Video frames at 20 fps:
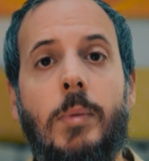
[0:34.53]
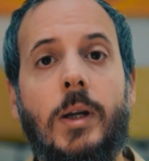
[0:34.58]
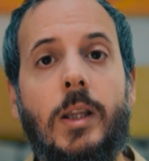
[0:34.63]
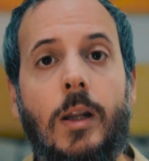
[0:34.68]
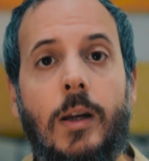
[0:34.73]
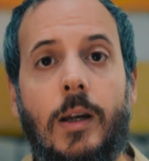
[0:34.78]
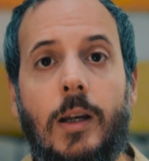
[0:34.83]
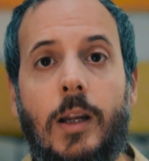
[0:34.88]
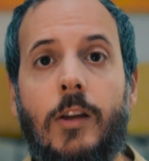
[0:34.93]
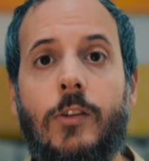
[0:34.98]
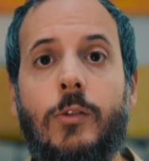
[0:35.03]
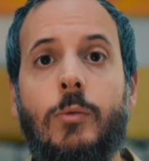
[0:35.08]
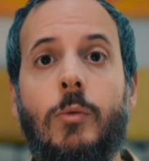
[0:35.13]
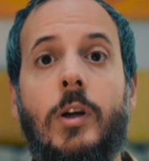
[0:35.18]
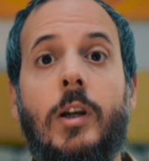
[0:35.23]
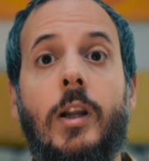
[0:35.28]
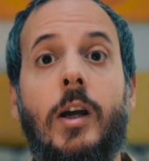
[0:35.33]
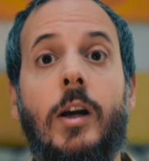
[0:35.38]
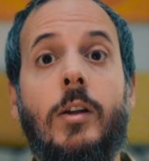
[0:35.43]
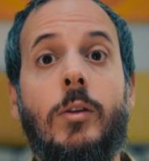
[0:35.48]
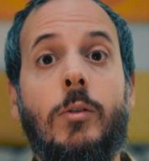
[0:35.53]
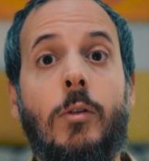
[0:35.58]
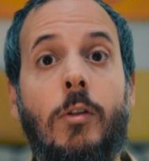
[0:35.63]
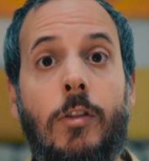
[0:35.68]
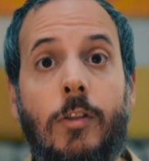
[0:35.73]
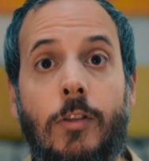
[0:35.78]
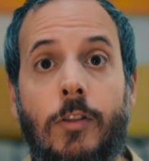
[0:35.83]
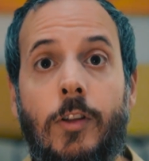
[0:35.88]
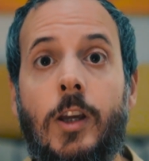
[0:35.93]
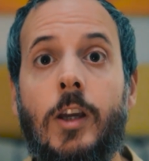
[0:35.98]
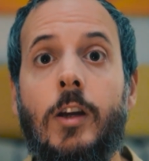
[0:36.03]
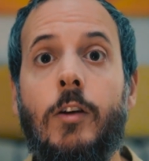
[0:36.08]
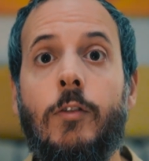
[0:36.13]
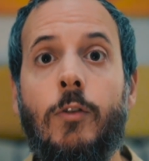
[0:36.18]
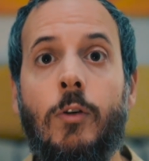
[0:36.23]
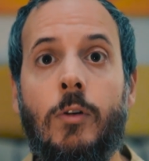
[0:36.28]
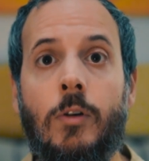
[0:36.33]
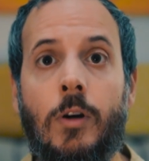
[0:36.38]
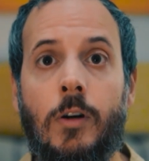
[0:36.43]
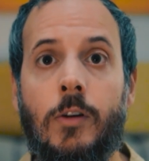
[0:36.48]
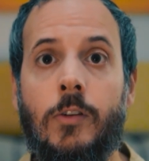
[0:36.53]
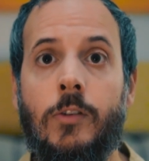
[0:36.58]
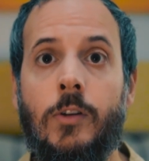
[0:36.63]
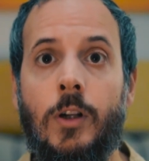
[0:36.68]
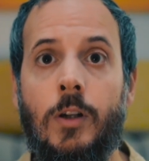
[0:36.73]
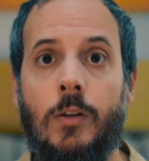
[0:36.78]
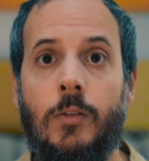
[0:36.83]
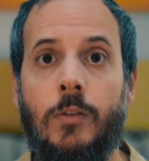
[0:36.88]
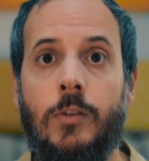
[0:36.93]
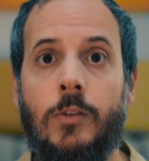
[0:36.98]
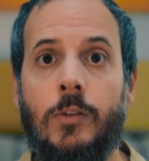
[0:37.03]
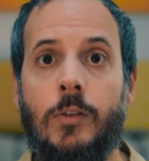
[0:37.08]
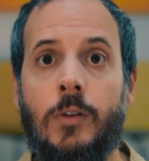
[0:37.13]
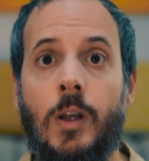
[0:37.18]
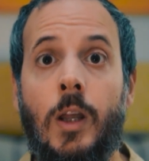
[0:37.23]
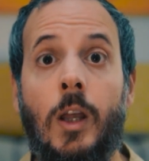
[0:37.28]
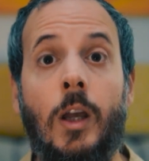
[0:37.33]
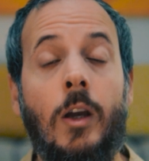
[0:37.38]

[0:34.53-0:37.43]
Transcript: But unless we learn to think for ourselves,